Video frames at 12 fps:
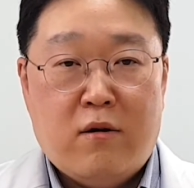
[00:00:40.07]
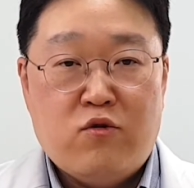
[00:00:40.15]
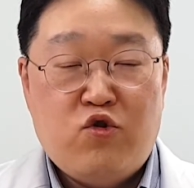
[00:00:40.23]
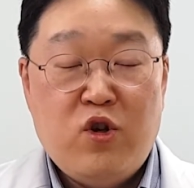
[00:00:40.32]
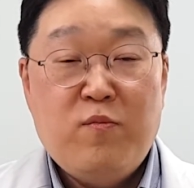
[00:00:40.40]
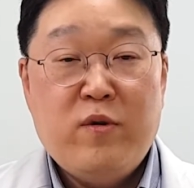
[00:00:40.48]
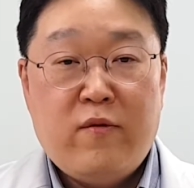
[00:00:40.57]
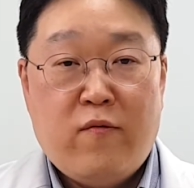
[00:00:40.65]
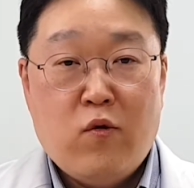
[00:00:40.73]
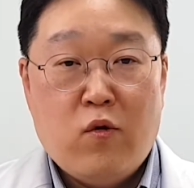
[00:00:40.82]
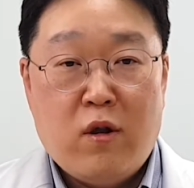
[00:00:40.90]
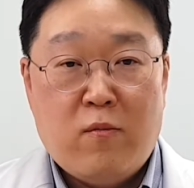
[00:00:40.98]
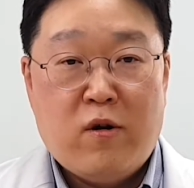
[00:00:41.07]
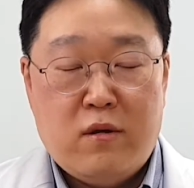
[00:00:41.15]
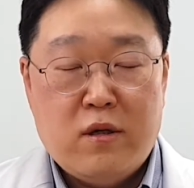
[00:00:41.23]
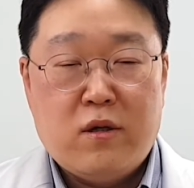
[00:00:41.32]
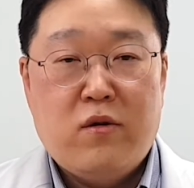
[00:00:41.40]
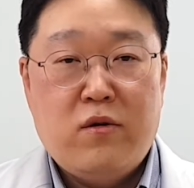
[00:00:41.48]
Treatment for lumbar
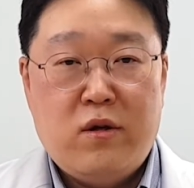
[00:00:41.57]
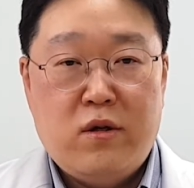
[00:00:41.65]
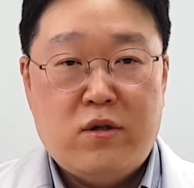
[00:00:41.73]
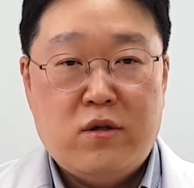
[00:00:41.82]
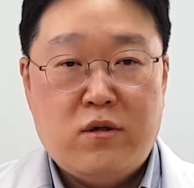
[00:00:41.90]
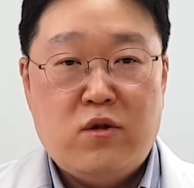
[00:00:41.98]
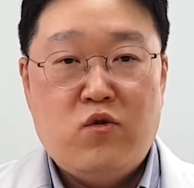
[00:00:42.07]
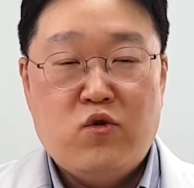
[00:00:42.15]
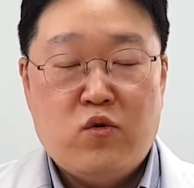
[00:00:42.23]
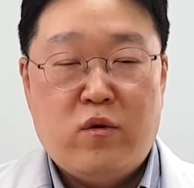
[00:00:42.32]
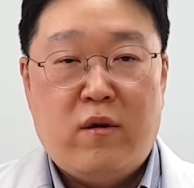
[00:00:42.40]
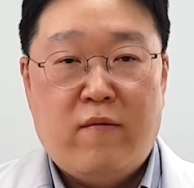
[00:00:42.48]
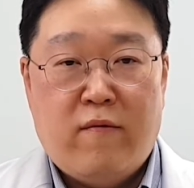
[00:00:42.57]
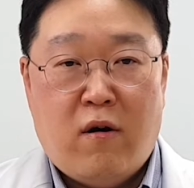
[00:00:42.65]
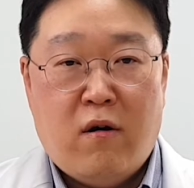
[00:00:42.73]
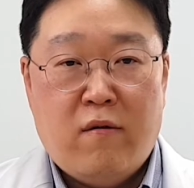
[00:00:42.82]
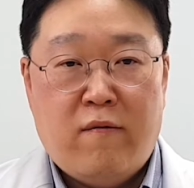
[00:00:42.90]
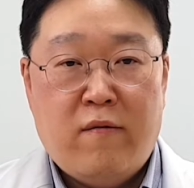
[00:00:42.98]
disc herniations usually
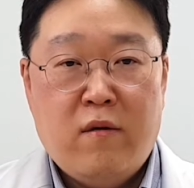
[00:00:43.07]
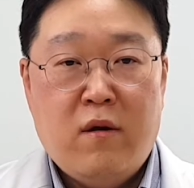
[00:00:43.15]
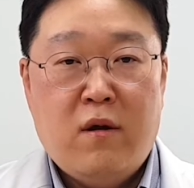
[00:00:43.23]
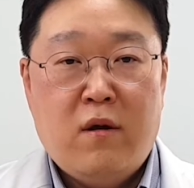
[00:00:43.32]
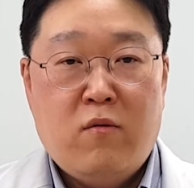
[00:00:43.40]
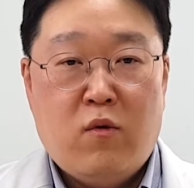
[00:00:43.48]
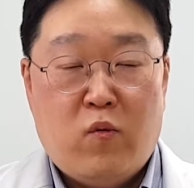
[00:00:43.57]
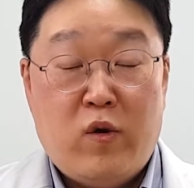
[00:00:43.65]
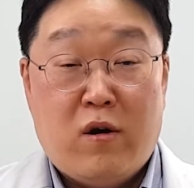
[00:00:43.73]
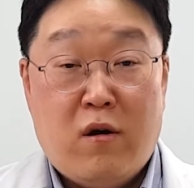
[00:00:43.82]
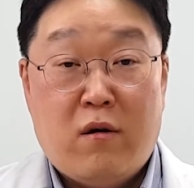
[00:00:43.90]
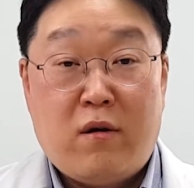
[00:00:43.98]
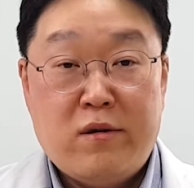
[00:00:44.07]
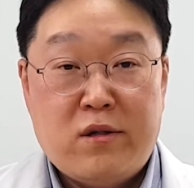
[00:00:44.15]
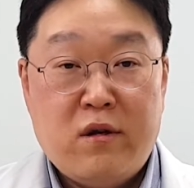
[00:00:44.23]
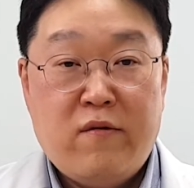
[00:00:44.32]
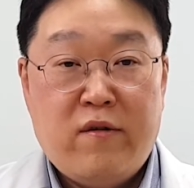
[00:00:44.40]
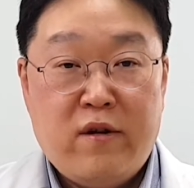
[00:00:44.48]
involve what we call
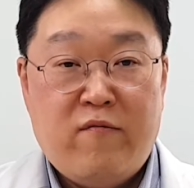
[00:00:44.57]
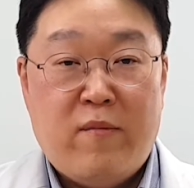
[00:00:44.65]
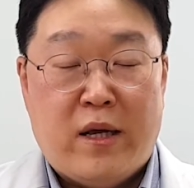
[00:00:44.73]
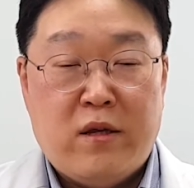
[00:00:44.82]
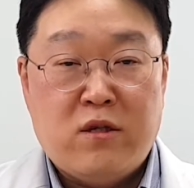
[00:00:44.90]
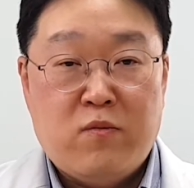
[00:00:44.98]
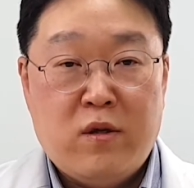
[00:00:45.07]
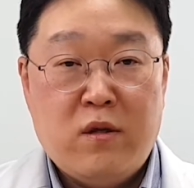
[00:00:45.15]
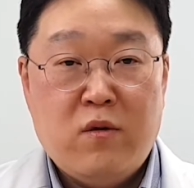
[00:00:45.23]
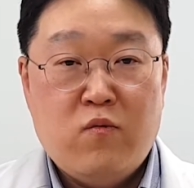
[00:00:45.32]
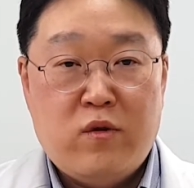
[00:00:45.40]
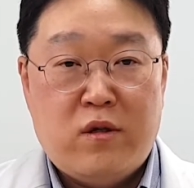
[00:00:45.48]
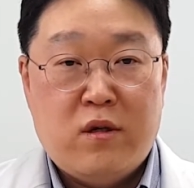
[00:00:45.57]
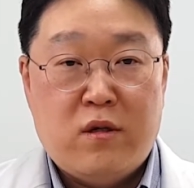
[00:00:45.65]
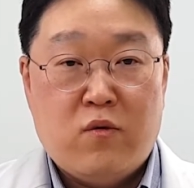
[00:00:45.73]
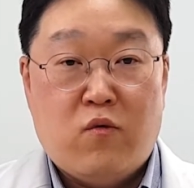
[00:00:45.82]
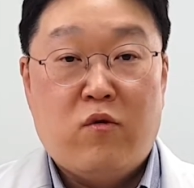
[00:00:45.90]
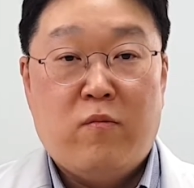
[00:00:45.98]
conservative management, which
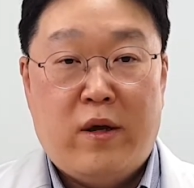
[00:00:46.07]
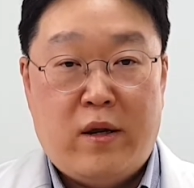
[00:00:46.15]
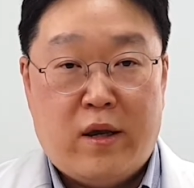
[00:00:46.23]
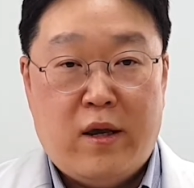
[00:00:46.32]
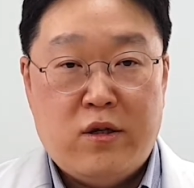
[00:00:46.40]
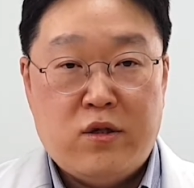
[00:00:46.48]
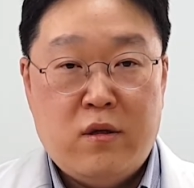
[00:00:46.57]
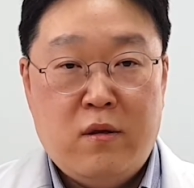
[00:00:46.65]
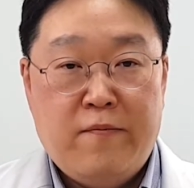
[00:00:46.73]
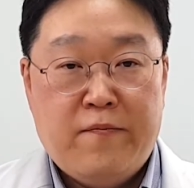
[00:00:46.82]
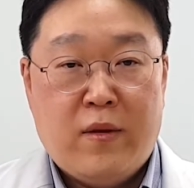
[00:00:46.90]
is oral medication,